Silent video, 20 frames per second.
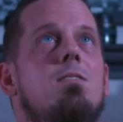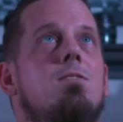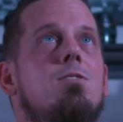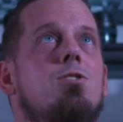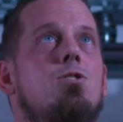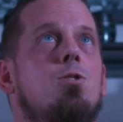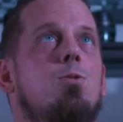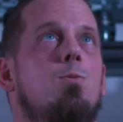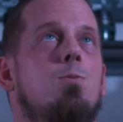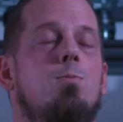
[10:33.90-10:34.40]

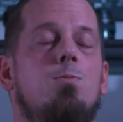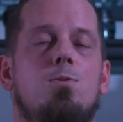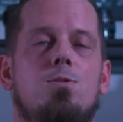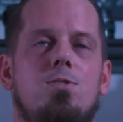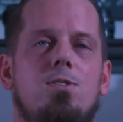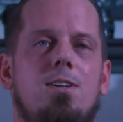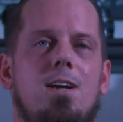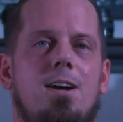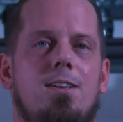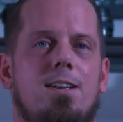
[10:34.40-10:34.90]
So we'll
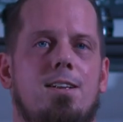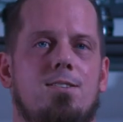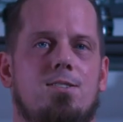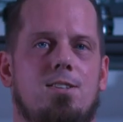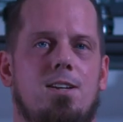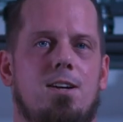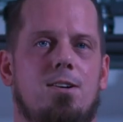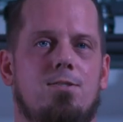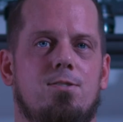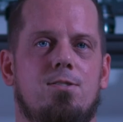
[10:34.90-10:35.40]
see how that
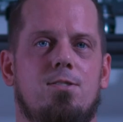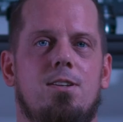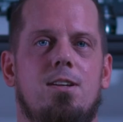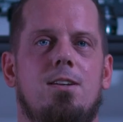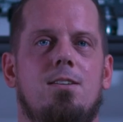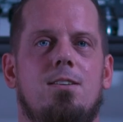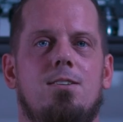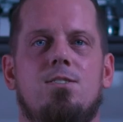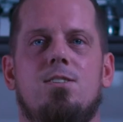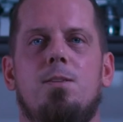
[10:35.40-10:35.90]
sounds.
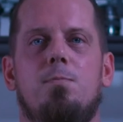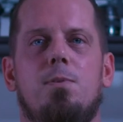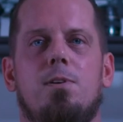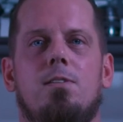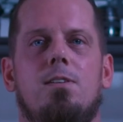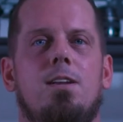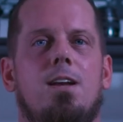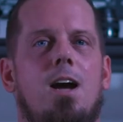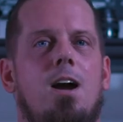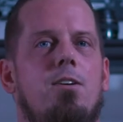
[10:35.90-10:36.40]
It's
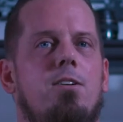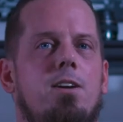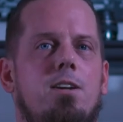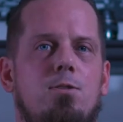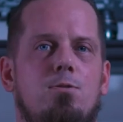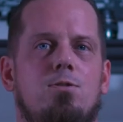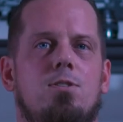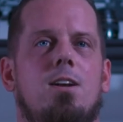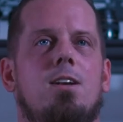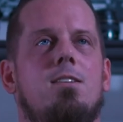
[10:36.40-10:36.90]
typically how I
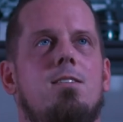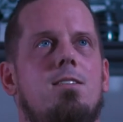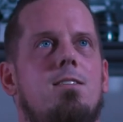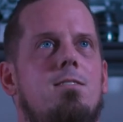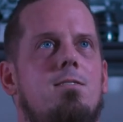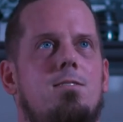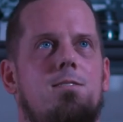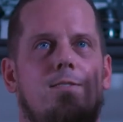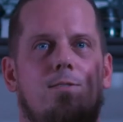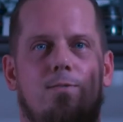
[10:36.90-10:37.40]
use
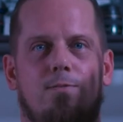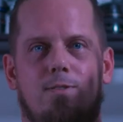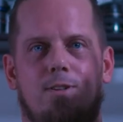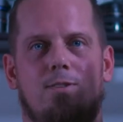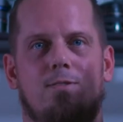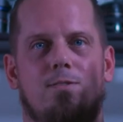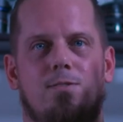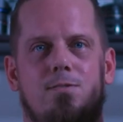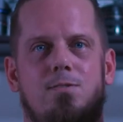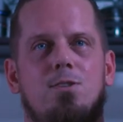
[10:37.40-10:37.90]
it.